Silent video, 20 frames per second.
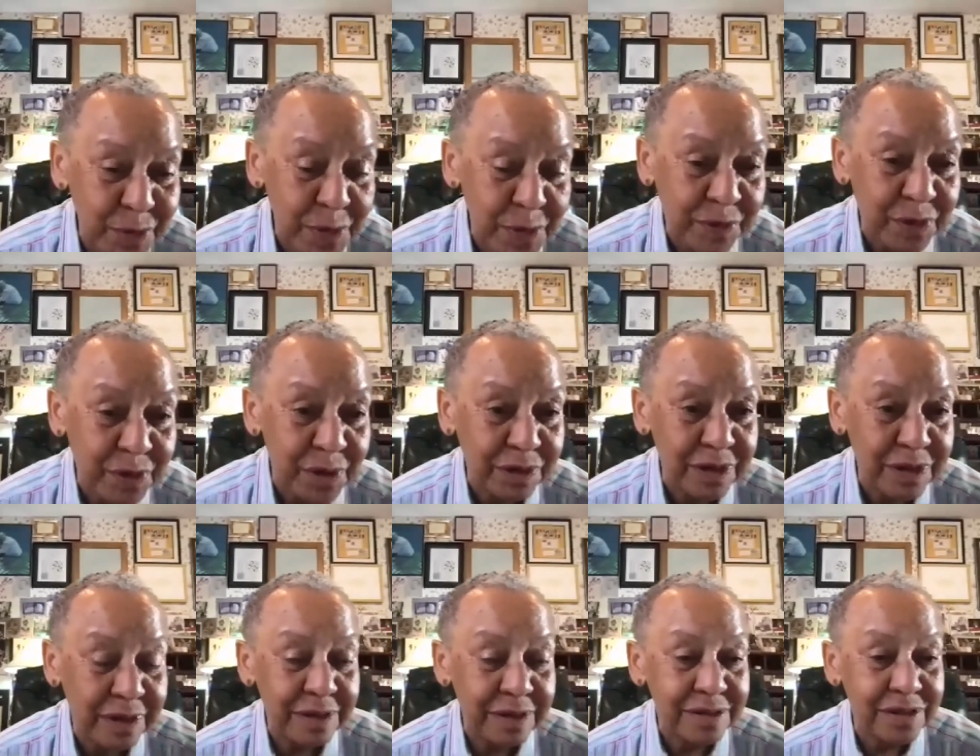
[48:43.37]
people are going to
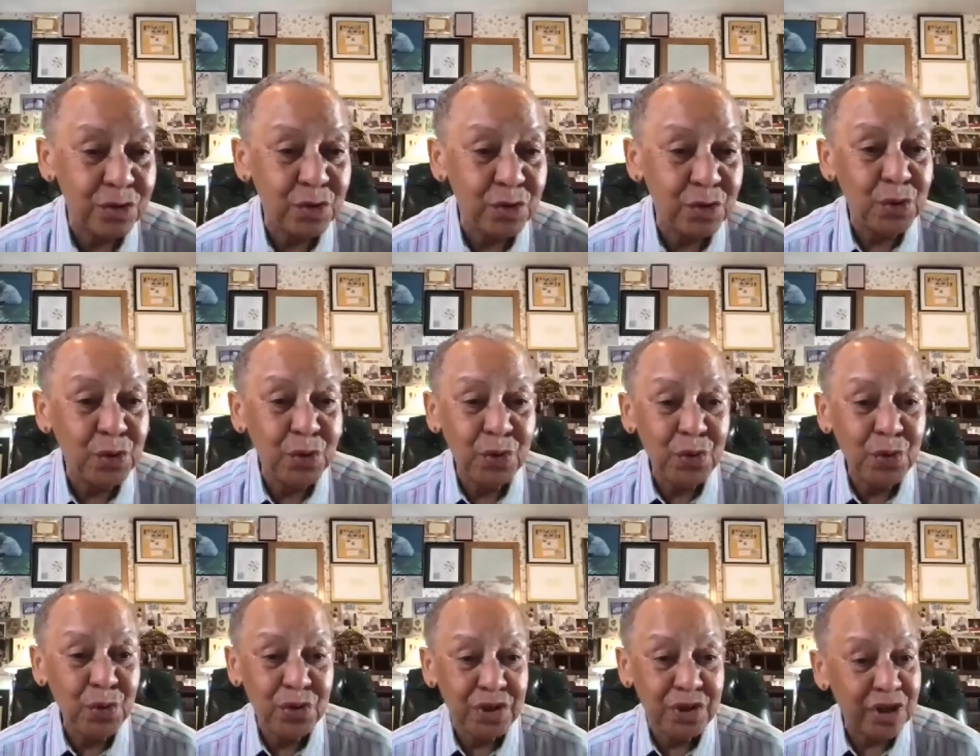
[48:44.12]
look and say,
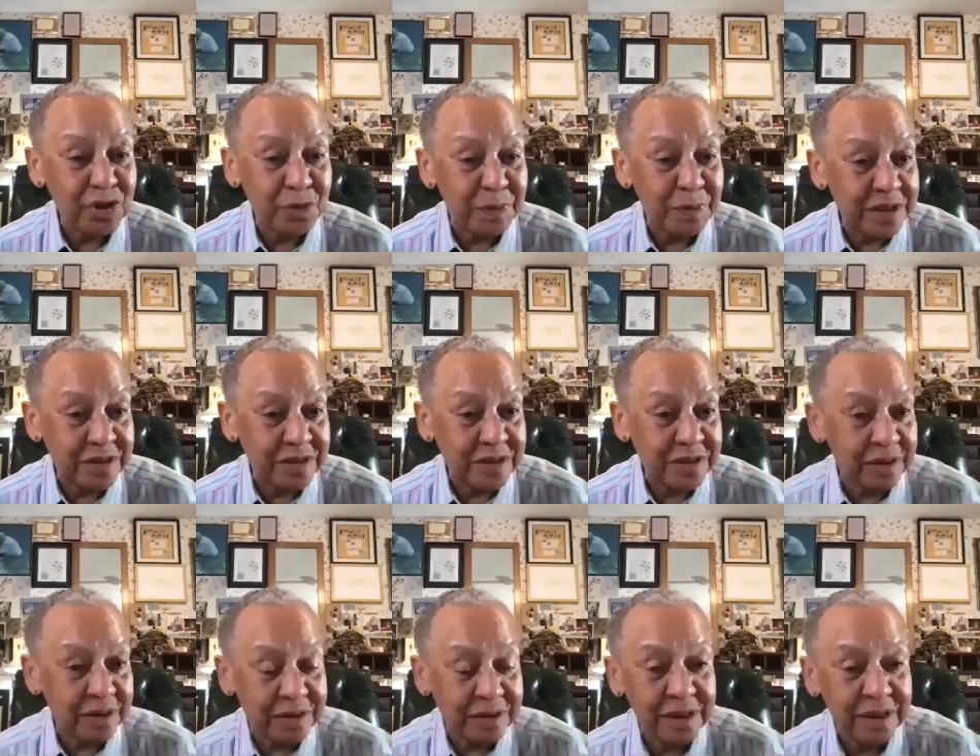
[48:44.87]
ooh, she's missing
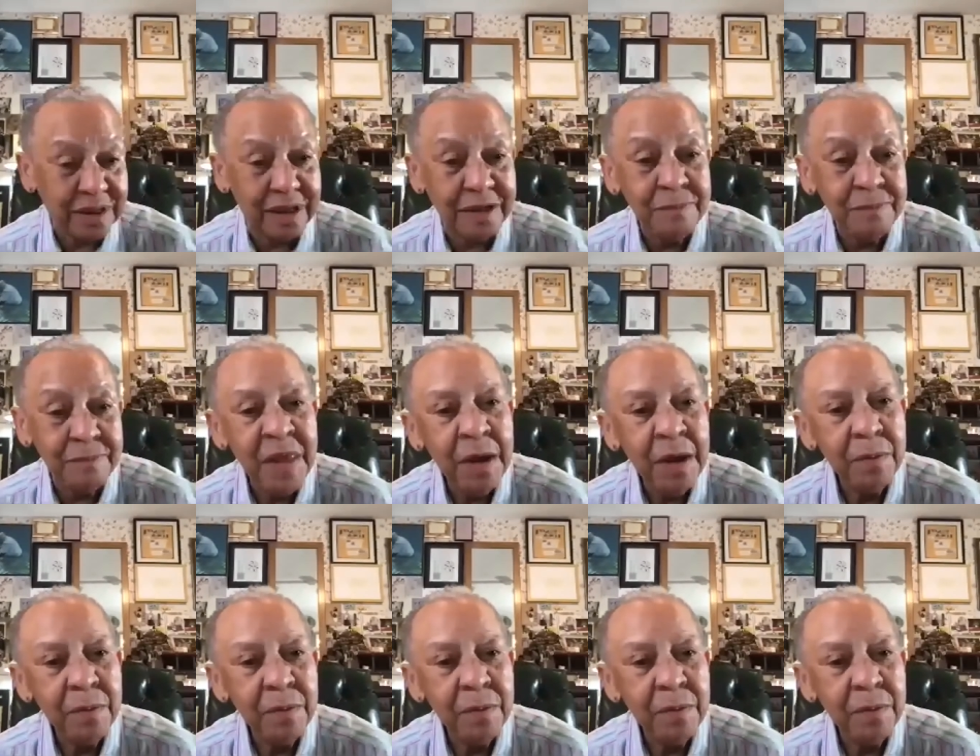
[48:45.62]
a tit.